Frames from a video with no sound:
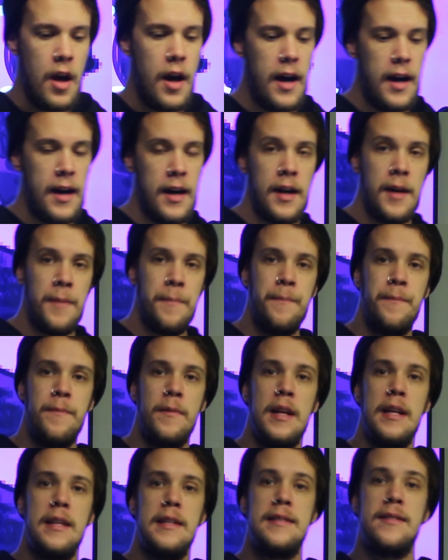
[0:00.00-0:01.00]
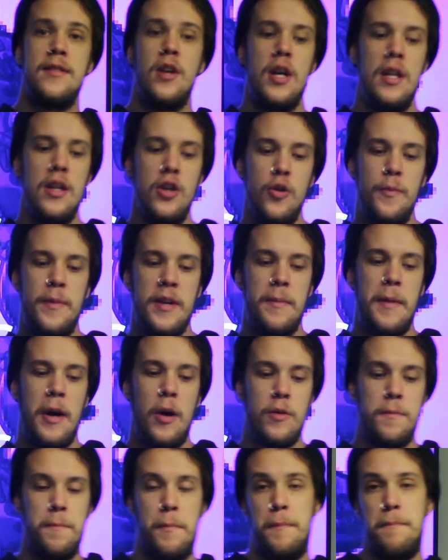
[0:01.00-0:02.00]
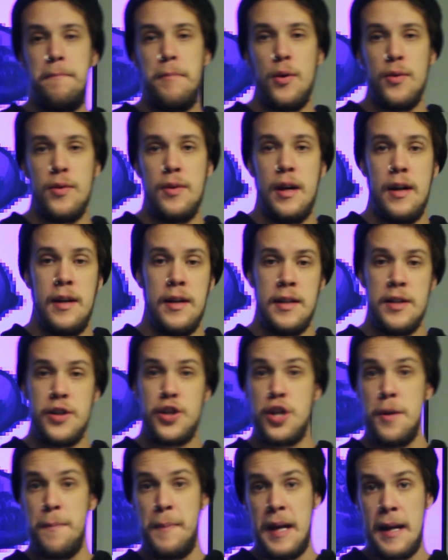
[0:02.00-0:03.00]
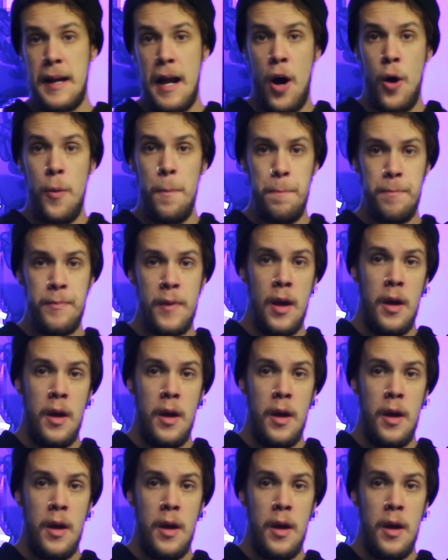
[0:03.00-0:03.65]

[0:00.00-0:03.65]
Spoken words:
Let's talk a little bit about shipping now.